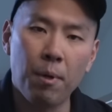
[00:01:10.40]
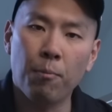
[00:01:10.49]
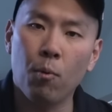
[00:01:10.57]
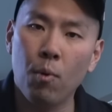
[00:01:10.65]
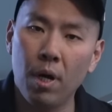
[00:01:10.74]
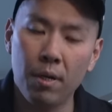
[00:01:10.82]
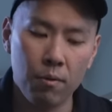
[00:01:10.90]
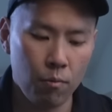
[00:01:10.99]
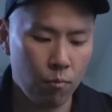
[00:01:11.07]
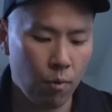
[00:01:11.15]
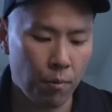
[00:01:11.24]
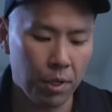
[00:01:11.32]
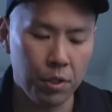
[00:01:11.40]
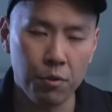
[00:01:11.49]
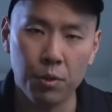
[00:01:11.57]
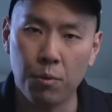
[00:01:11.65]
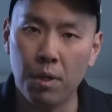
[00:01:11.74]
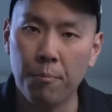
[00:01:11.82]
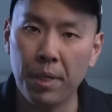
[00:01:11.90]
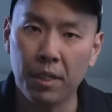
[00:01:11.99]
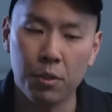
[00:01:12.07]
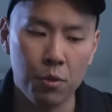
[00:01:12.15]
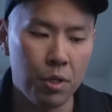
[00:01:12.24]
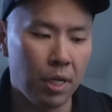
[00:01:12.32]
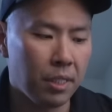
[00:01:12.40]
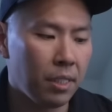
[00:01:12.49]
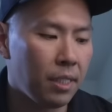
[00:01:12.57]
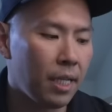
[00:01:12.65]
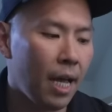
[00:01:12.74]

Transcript: number 1, what we're gonna do is we're gonna pick 2 dozens